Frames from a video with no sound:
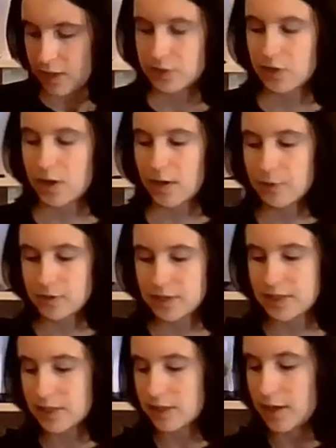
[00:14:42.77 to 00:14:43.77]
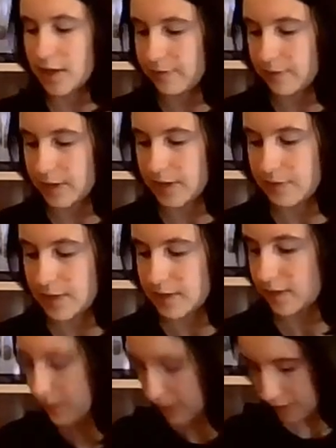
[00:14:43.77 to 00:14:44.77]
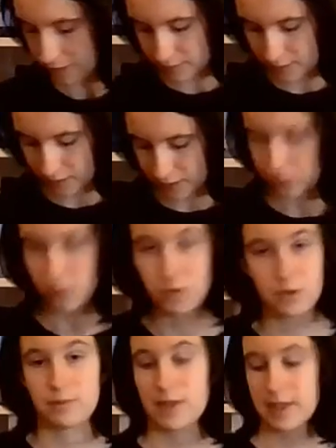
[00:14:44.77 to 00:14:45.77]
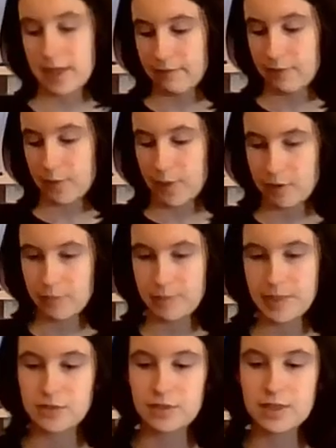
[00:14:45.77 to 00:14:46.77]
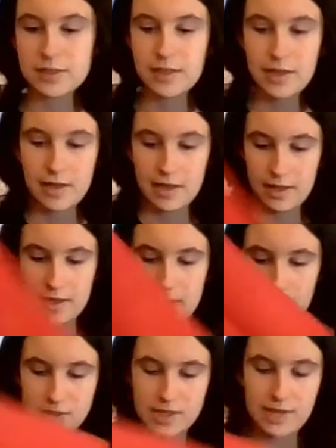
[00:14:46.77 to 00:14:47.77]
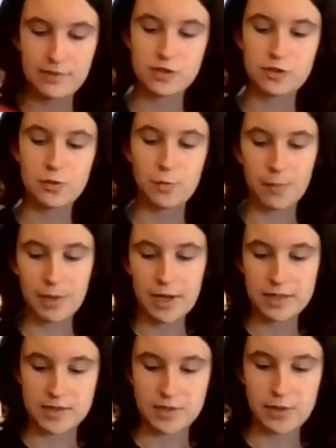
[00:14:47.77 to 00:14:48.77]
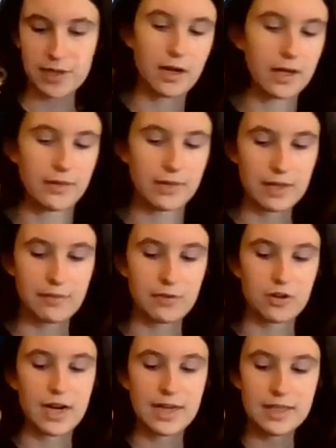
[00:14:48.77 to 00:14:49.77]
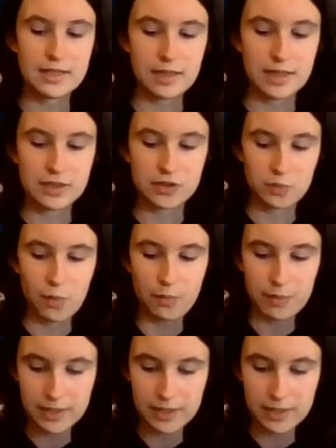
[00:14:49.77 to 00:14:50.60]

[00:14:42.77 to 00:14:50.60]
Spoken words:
So I'm not taking credit for any of these ideas. I saw them like everywhere on Pinterest. It wasn't even just on one person, so I can't even give credit to like just one